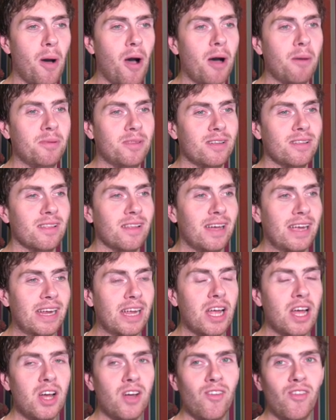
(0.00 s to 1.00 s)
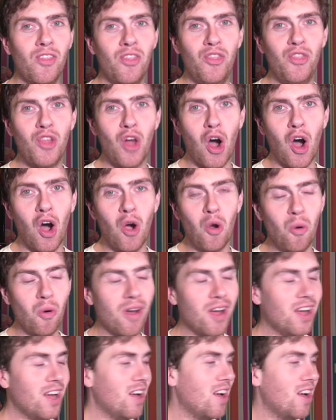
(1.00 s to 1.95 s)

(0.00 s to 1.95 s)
permanently. No.